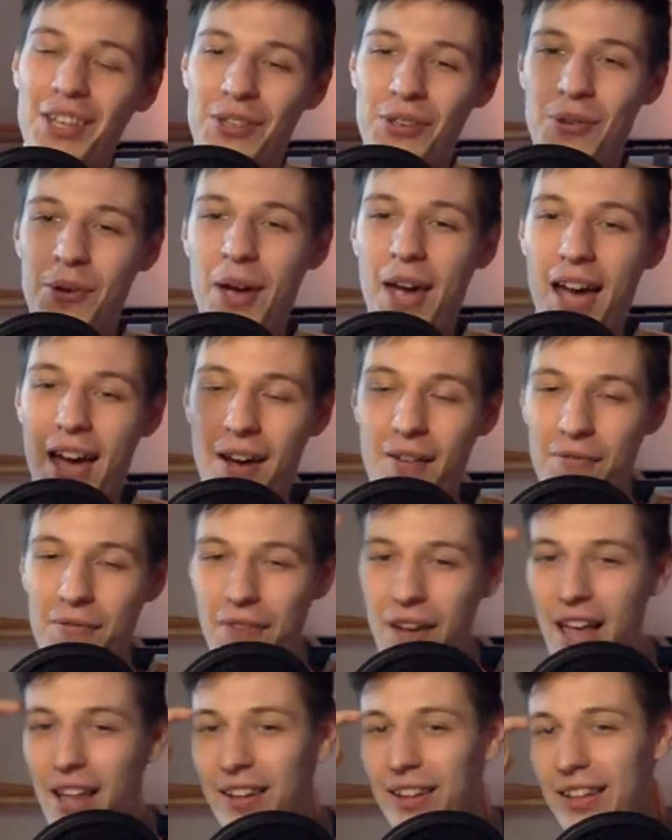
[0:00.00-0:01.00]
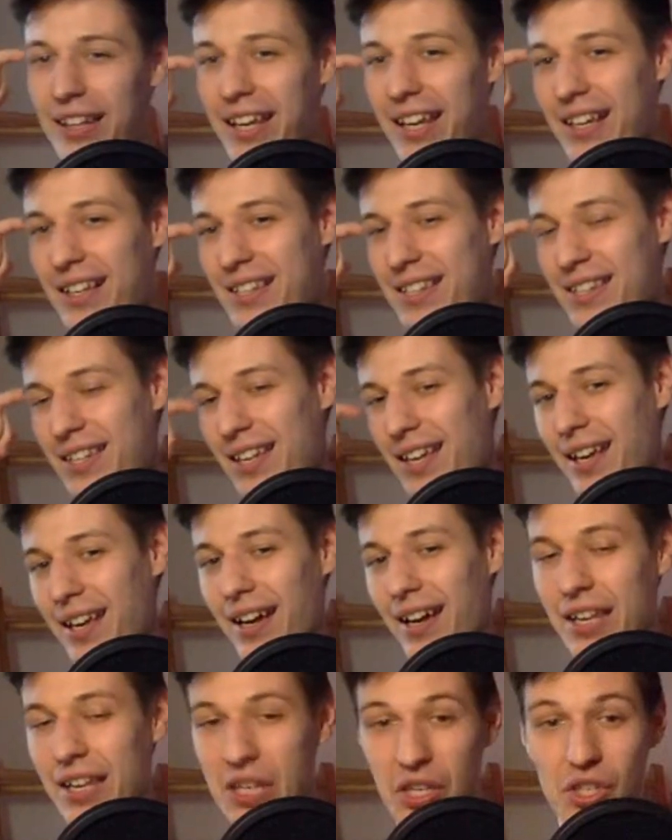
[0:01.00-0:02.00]
You have a links
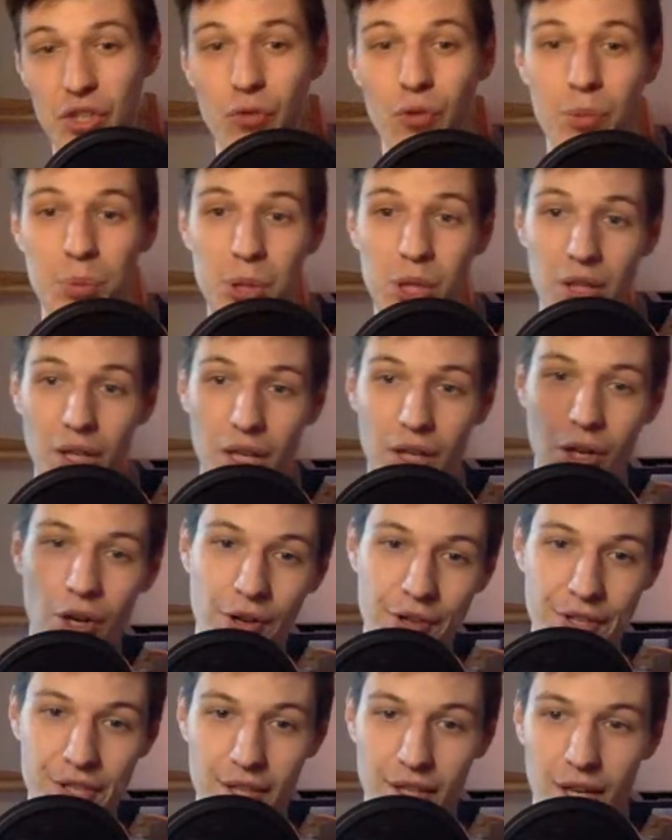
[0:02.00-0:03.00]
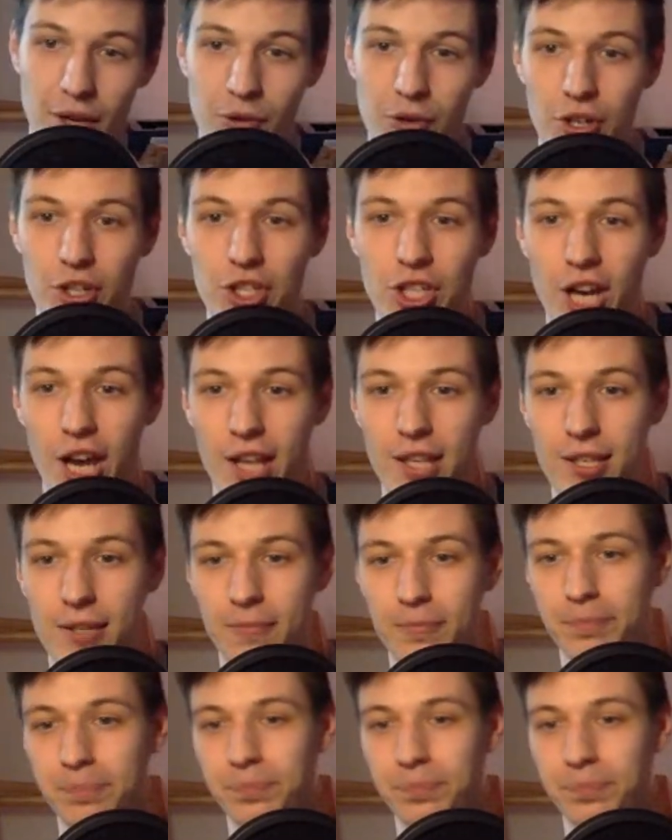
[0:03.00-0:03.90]
in description and also in our chat.